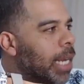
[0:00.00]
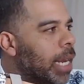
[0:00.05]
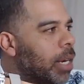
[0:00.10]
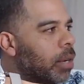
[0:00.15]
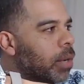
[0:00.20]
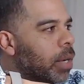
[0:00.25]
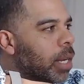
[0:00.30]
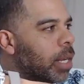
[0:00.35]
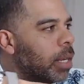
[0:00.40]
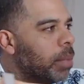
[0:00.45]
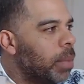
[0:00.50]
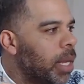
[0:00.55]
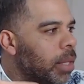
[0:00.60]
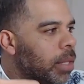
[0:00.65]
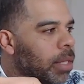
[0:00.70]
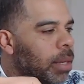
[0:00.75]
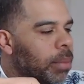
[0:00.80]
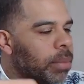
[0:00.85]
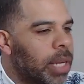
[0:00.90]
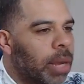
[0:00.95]
I know it can be
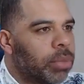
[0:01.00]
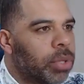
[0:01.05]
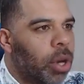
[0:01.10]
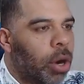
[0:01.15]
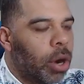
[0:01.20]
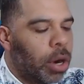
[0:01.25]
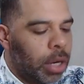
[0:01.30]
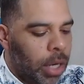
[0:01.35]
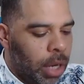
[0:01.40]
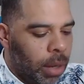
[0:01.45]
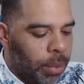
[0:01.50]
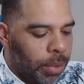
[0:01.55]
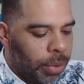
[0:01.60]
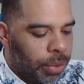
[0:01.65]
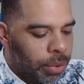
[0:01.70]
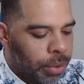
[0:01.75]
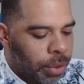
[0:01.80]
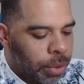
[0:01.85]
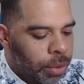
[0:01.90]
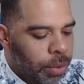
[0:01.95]
sometimes hard to come
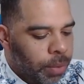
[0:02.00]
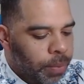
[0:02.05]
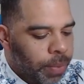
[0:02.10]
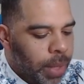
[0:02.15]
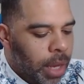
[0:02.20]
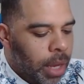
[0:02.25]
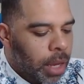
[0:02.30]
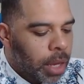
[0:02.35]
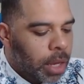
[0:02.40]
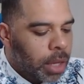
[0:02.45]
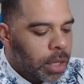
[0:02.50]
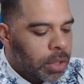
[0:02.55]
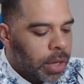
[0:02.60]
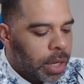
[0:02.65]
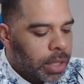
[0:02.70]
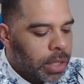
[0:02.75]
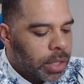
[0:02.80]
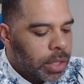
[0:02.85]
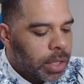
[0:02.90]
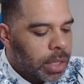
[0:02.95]
through.
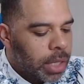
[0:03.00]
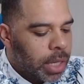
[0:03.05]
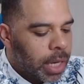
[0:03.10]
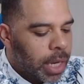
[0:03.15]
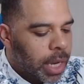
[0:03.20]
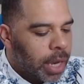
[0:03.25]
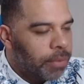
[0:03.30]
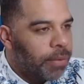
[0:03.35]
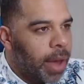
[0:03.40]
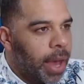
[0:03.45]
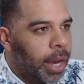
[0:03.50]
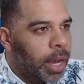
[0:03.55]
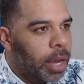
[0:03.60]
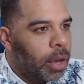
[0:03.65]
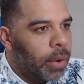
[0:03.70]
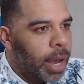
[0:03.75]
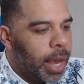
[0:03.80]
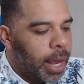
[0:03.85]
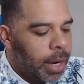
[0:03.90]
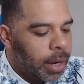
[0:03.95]
So as you see, if I
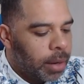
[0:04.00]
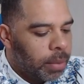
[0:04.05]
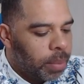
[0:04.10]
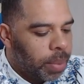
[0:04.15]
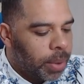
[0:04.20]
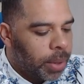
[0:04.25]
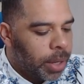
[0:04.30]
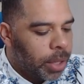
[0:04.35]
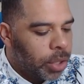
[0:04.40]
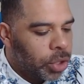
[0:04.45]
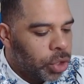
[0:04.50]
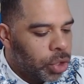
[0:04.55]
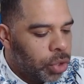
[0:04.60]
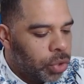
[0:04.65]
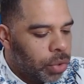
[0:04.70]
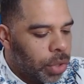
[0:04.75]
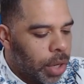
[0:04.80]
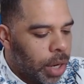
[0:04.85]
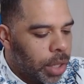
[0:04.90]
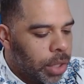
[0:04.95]
go ahead and push
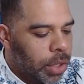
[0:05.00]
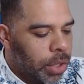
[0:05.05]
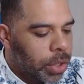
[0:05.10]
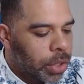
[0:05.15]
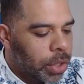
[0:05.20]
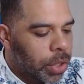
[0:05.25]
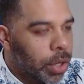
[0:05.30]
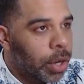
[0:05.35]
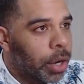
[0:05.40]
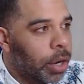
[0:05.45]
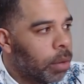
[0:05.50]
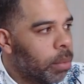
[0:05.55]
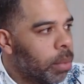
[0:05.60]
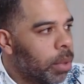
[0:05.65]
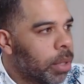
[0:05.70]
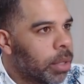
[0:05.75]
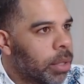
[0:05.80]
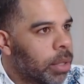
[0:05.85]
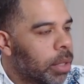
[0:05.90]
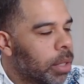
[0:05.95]
Do Not
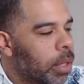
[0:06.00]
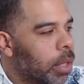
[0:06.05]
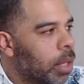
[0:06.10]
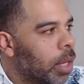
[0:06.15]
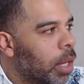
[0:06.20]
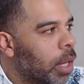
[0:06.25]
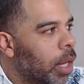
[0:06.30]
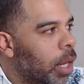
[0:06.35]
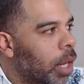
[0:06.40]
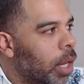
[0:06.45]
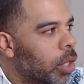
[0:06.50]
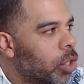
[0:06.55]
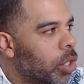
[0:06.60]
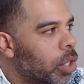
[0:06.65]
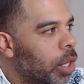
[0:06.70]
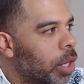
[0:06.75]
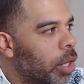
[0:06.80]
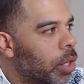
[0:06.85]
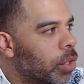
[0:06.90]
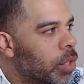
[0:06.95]
Disturb, it
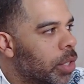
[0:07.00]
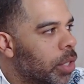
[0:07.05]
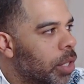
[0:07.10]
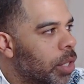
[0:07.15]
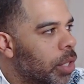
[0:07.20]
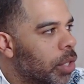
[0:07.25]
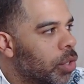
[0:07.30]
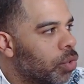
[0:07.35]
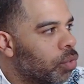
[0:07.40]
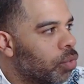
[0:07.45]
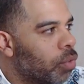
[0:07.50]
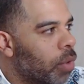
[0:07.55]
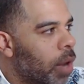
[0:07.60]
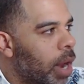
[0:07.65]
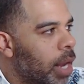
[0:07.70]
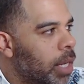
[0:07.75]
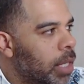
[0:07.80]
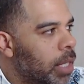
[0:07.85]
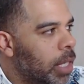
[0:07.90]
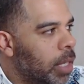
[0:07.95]
turns to this
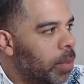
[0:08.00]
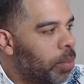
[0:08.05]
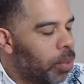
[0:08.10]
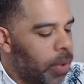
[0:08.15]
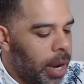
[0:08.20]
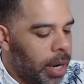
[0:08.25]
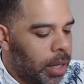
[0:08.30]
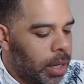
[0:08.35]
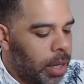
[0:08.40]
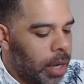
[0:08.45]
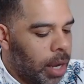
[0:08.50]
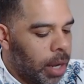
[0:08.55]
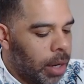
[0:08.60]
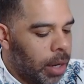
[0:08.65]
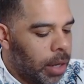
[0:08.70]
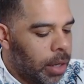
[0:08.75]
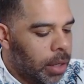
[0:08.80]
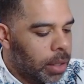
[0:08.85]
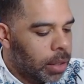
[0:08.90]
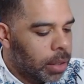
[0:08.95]
red, deep red
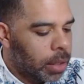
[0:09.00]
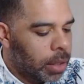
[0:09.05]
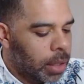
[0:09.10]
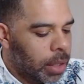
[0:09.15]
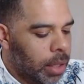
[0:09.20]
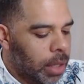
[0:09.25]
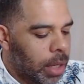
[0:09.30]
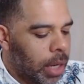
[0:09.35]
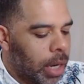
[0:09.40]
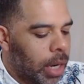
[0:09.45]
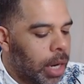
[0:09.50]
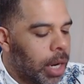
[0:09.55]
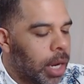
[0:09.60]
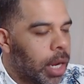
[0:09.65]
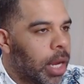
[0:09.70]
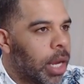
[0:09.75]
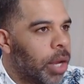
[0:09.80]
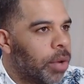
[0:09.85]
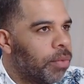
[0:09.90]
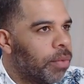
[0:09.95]
color.
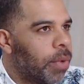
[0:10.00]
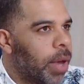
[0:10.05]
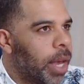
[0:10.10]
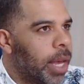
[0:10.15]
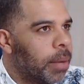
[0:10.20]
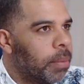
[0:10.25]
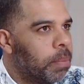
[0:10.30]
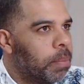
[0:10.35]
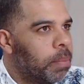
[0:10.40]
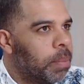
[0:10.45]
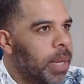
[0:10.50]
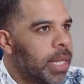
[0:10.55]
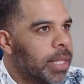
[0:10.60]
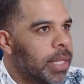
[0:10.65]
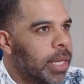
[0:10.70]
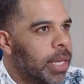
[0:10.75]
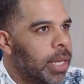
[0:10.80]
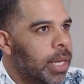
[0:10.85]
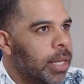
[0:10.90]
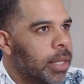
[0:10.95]
If I hit
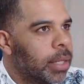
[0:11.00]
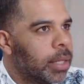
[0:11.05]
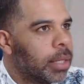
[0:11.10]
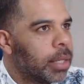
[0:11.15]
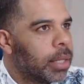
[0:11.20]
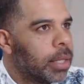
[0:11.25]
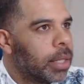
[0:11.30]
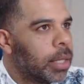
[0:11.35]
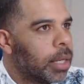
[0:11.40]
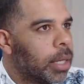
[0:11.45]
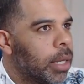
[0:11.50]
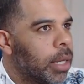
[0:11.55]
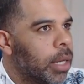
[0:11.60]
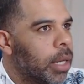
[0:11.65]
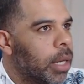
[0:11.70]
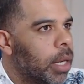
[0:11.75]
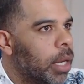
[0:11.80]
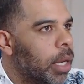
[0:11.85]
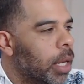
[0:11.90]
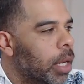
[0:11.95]
busy,
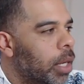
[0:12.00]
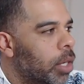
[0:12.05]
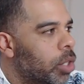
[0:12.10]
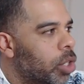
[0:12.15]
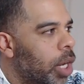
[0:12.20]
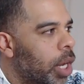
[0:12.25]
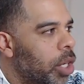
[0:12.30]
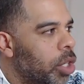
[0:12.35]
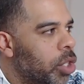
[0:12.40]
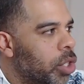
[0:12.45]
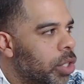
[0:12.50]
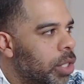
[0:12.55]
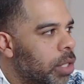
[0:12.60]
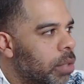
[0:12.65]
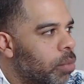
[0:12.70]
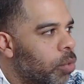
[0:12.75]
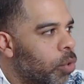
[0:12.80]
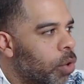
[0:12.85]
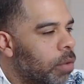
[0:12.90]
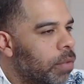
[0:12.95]
changes
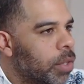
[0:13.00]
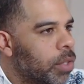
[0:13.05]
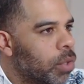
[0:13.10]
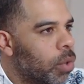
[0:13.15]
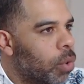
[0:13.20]
to more of this